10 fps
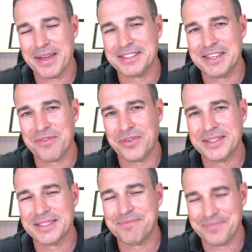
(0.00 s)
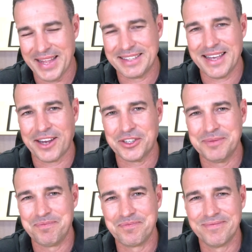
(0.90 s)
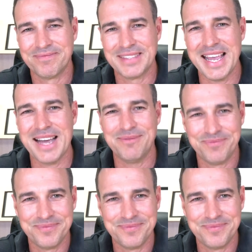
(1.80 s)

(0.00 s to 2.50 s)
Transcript: makes a difference, and that's action. See ya.